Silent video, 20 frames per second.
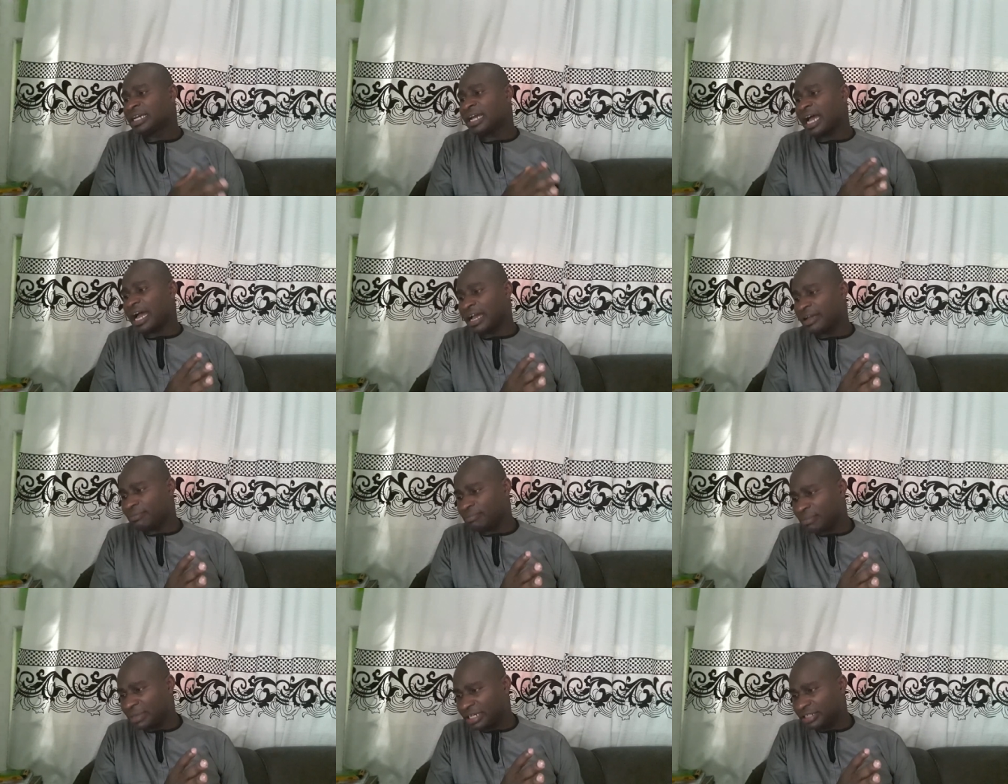
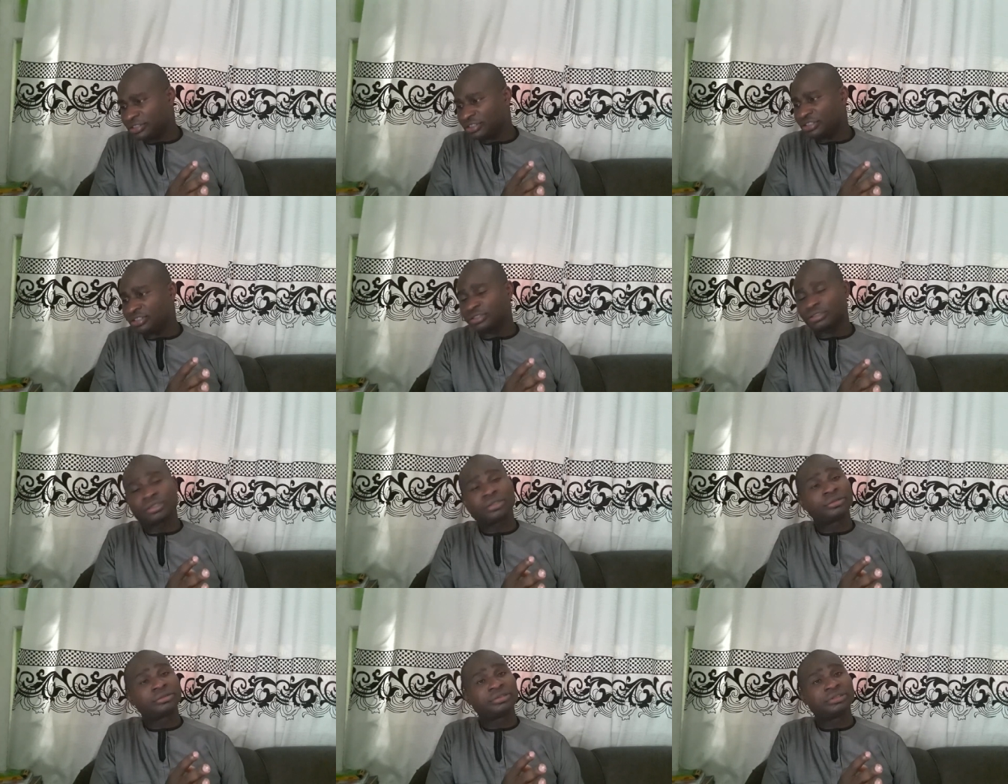I
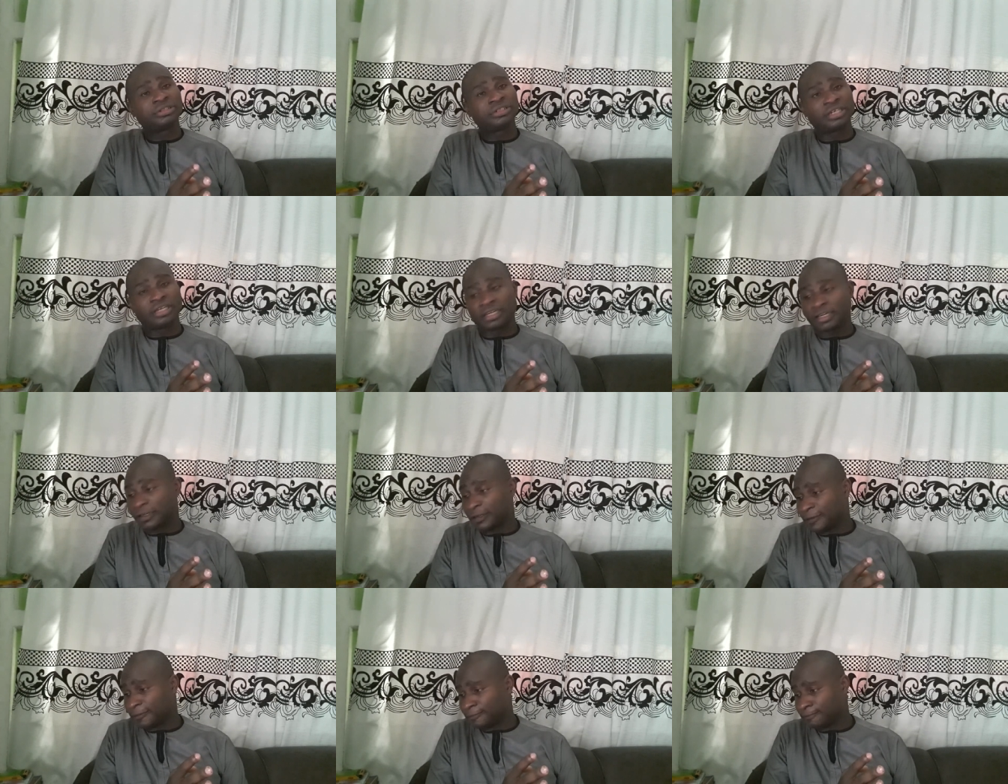mentioned
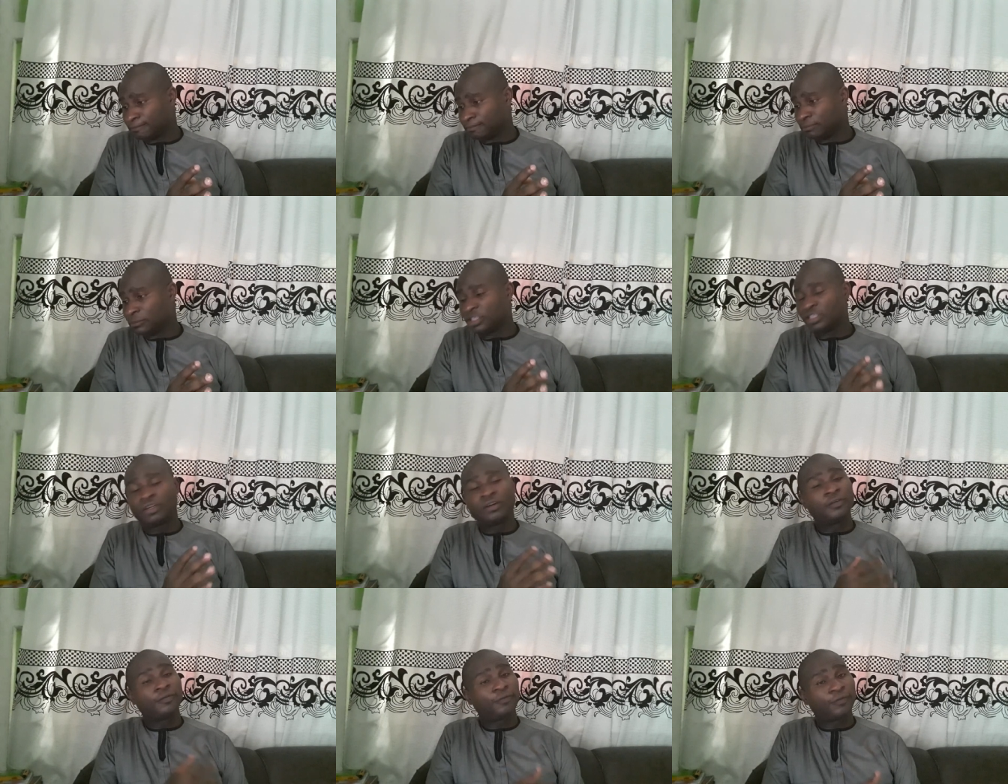um,
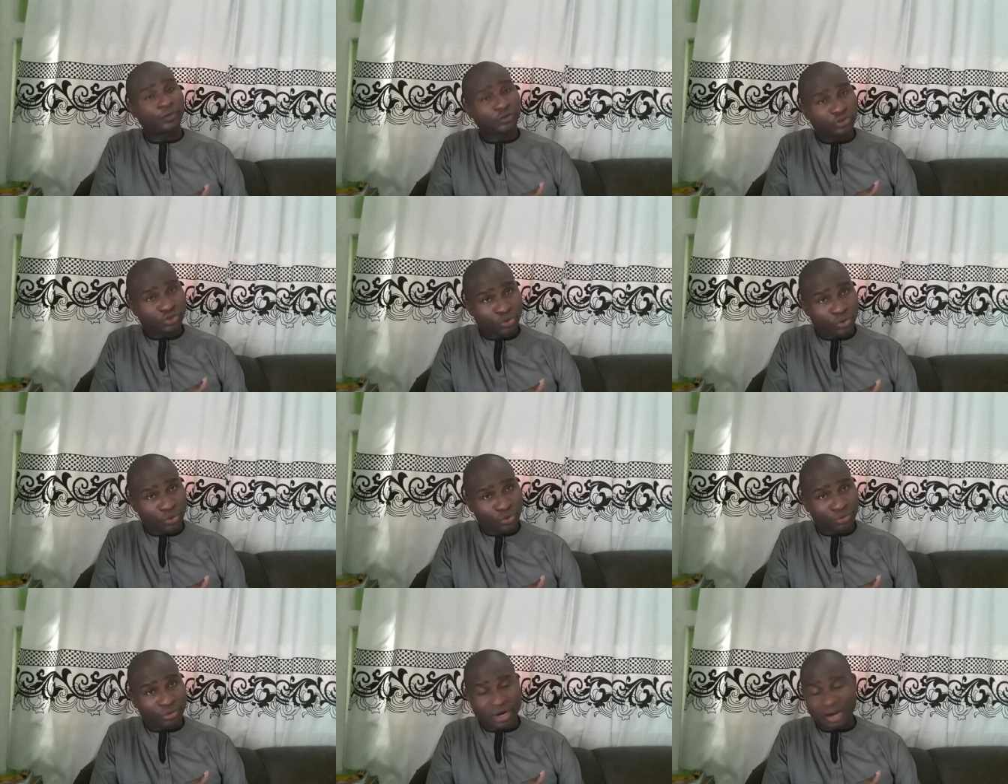
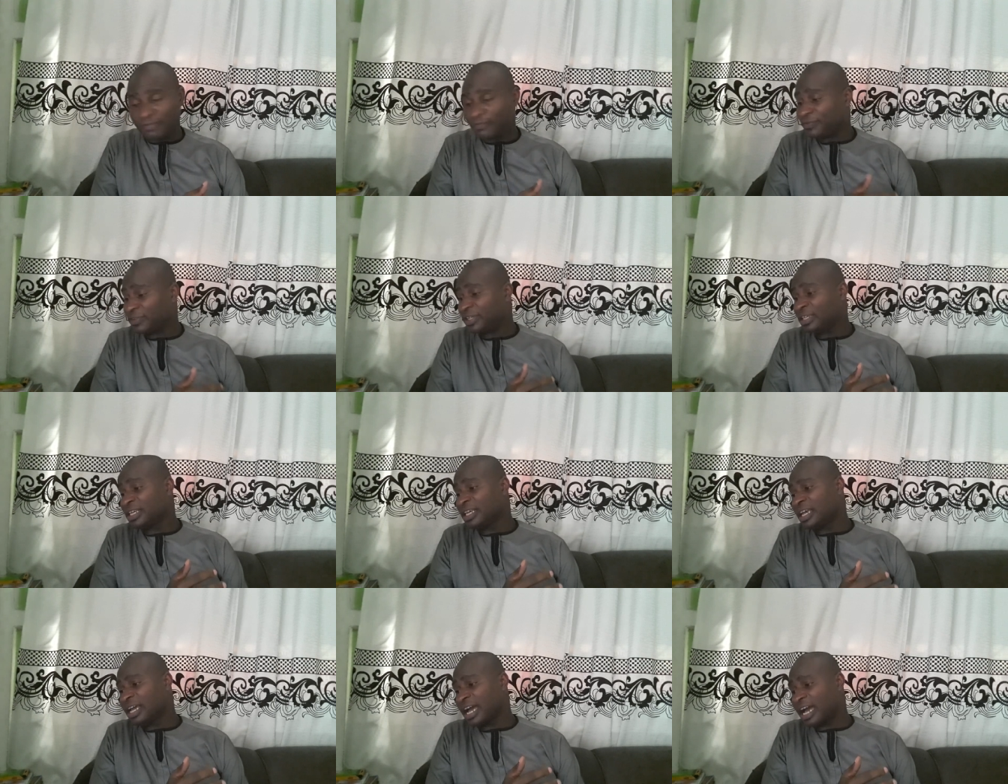photography.
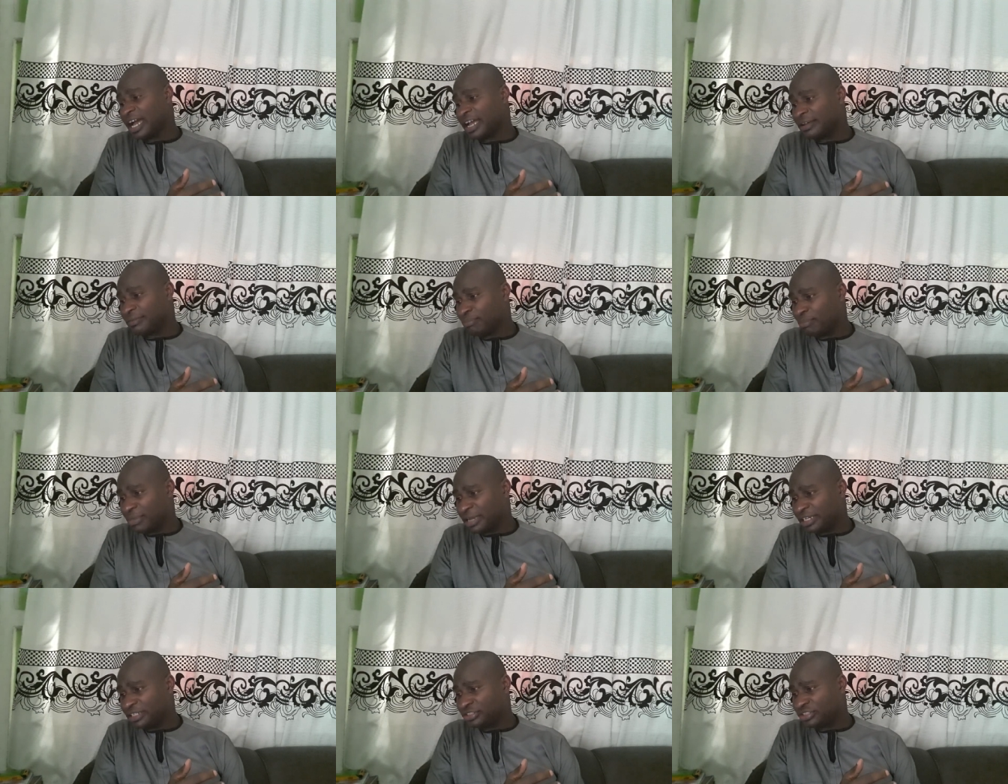I
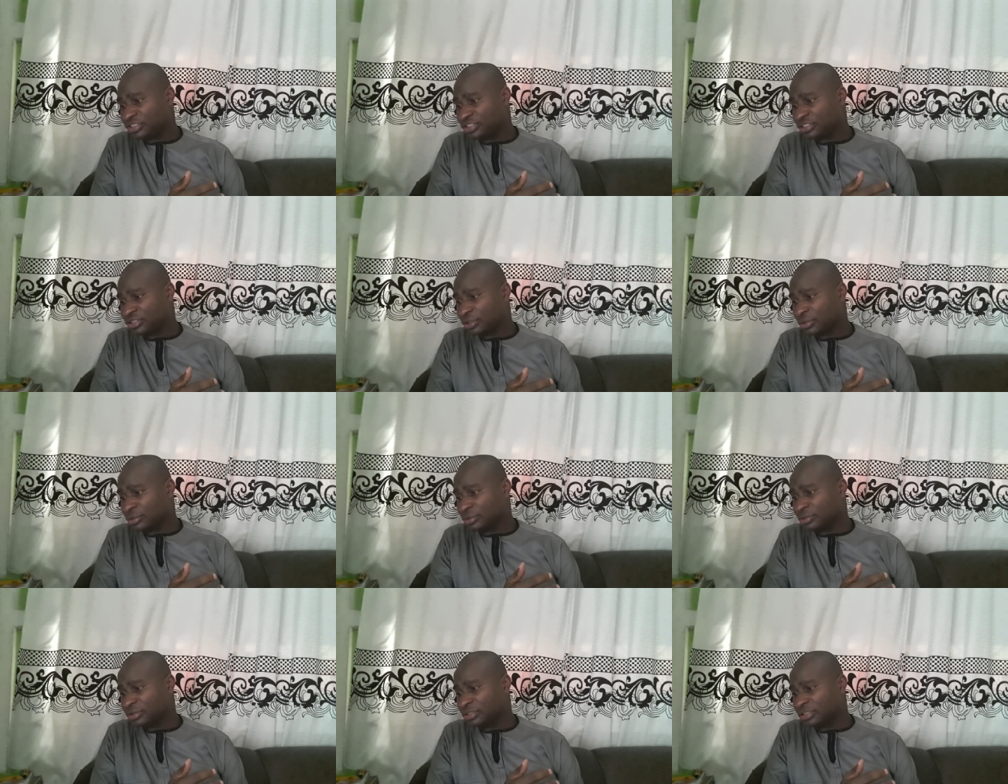
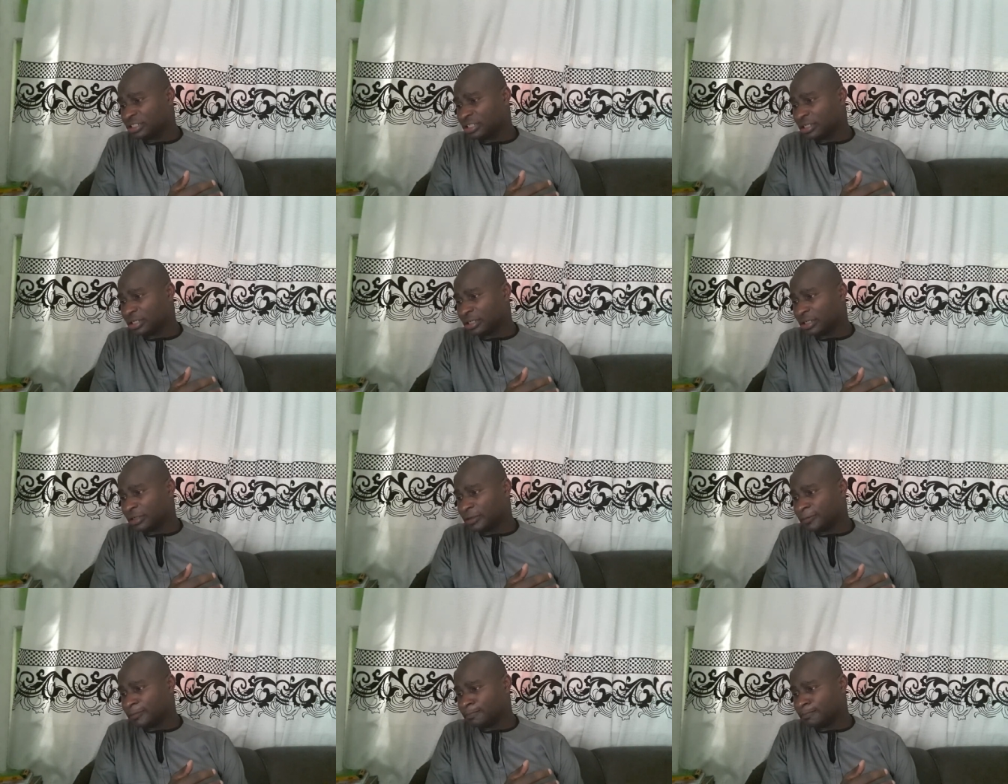mentioned
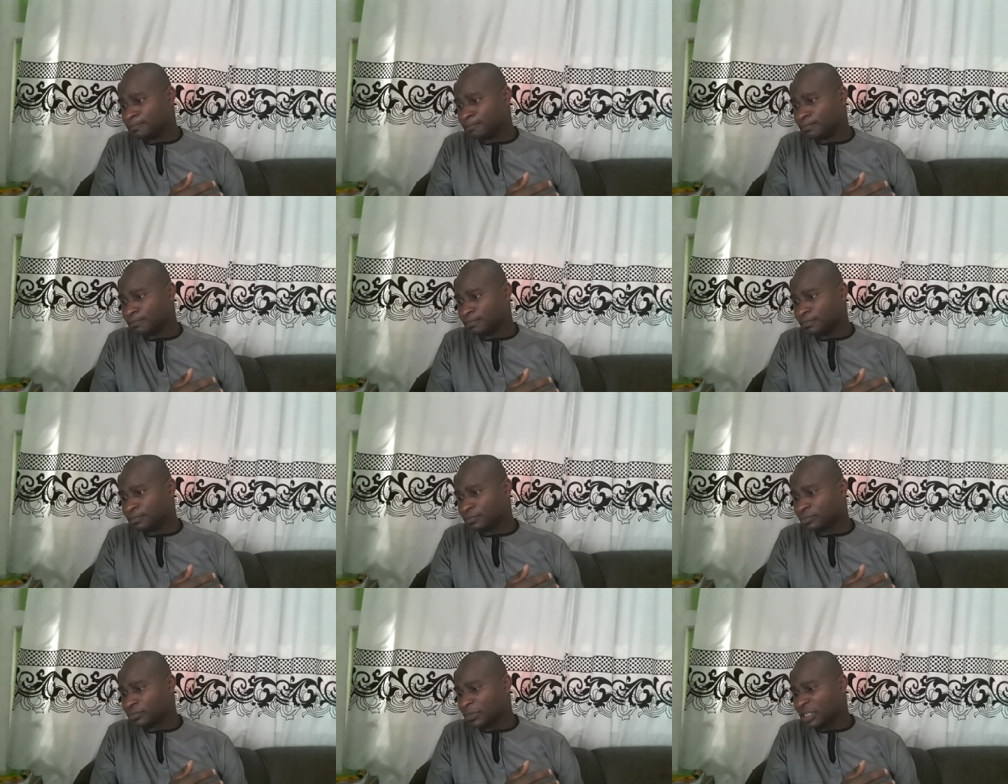
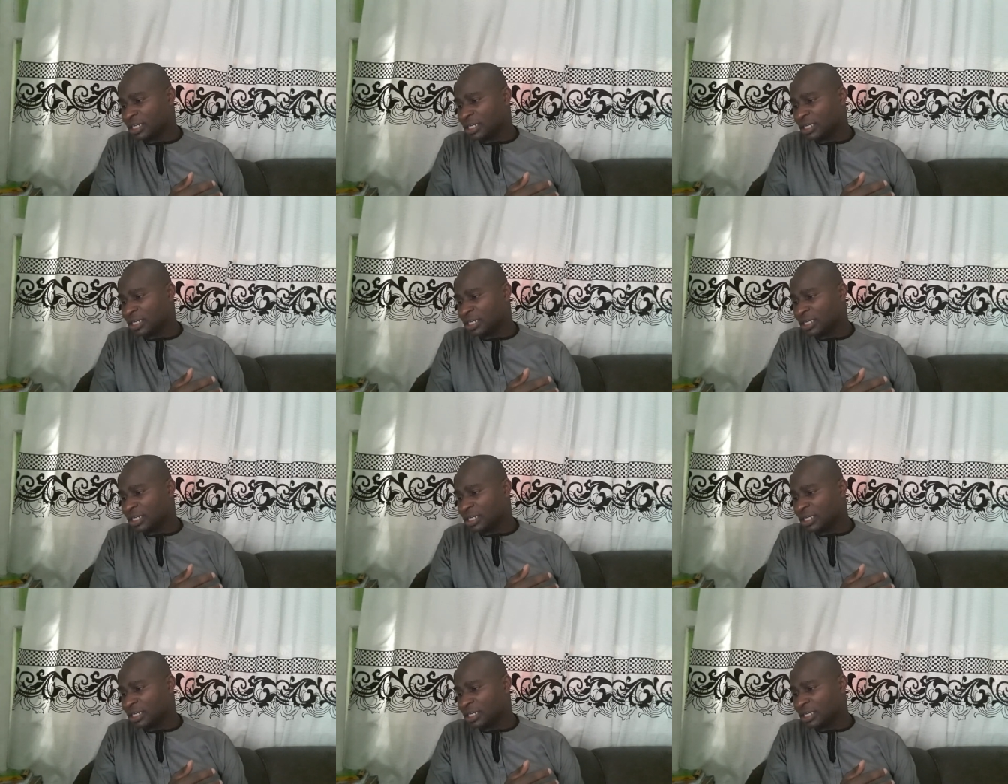um,